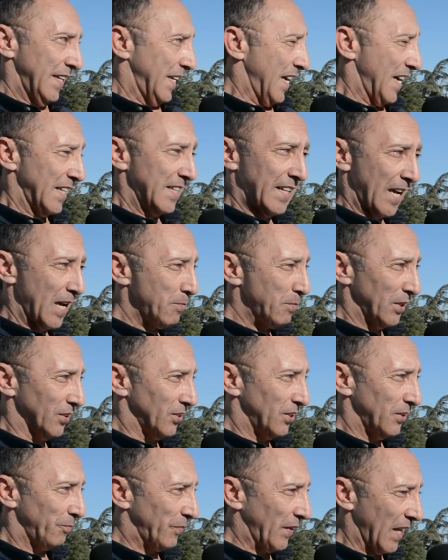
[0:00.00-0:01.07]
And it
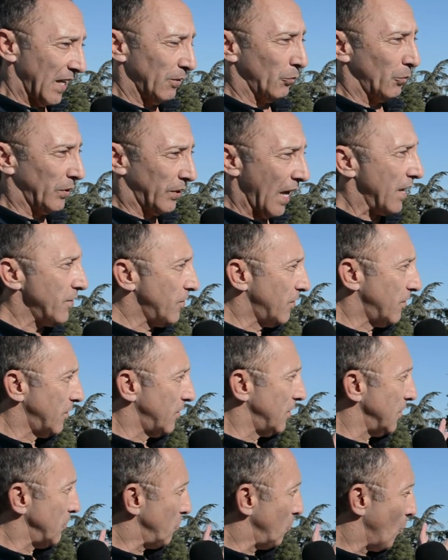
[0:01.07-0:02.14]
happened, and that's